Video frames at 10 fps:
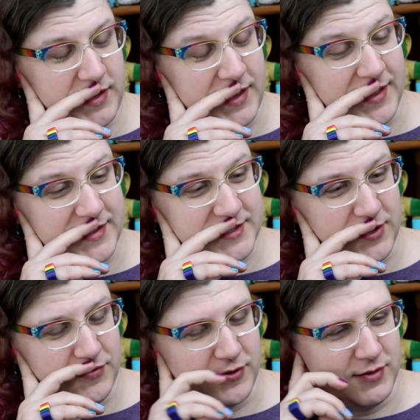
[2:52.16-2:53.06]
Yeah, that's
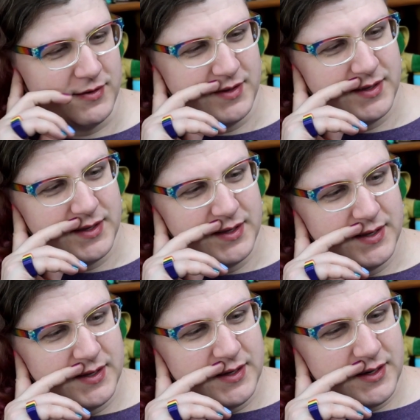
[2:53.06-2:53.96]
helpful.
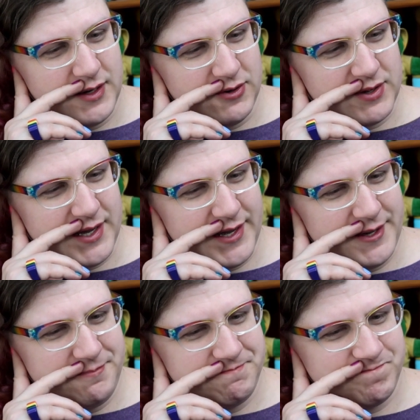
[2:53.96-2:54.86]
Okay.